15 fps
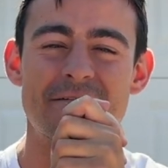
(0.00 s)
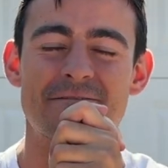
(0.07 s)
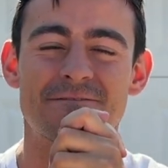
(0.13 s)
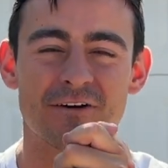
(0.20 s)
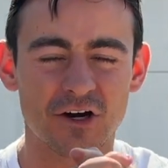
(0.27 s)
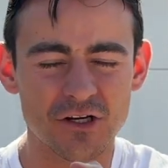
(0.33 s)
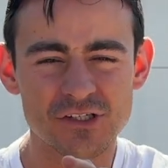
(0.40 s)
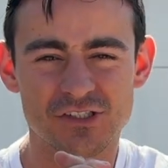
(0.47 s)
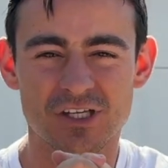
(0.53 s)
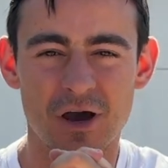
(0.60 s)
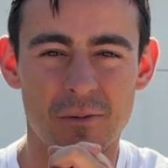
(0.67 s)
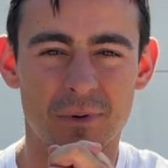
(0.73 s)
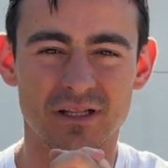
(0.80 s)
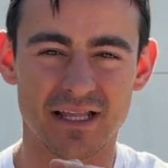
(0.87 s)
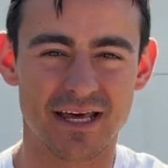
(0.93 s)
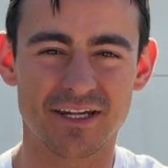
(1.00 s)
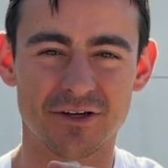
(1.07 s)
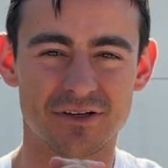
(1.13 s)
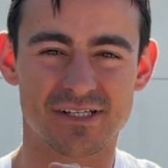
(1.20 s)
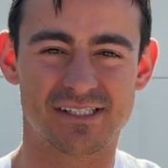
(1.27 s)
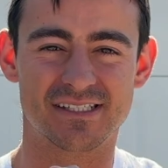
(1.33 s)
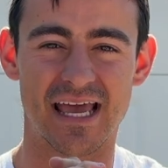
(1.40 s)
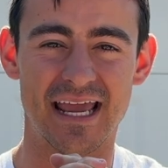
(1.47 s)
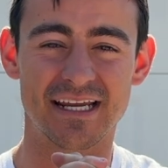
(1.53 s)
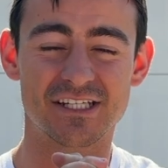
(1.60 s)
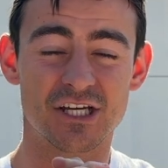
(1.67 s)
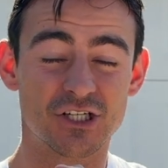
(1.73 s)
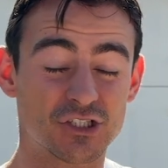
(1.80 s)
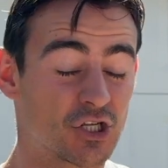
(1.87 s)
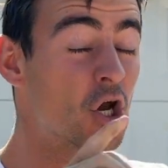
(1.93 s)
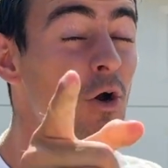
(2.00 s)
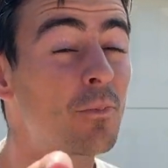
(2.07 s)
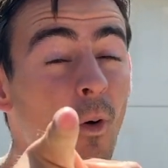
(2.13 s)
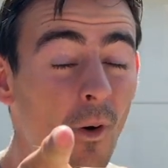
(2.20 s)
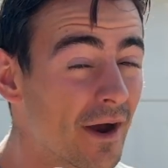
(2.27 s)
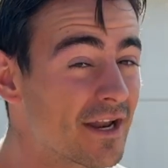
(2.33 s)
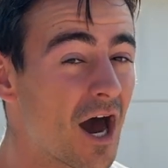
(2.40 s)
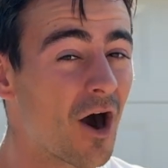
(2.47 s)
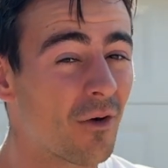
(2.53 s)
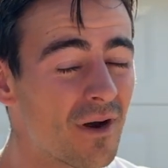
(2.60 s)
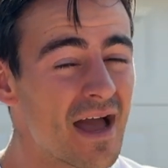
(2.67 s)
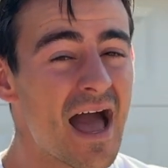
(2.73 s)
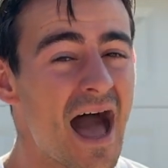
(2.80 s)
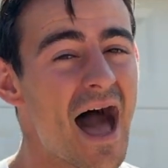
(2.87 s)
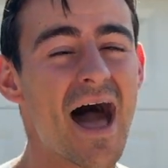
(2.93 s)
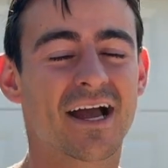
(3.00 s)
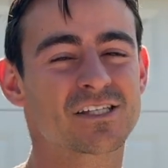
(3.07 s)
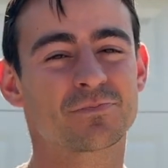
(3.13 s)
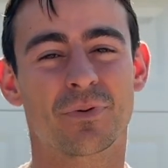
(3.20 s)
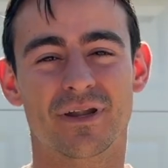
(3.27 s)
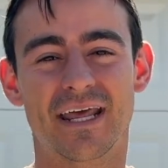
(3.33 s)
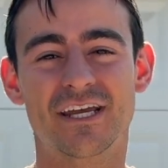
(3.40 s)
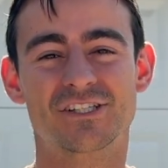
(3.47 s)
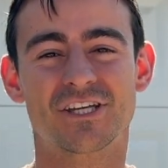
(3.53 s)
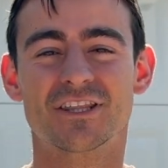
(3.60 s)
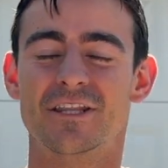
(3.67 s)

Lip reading: first Millennial Saint 2.0 explanation.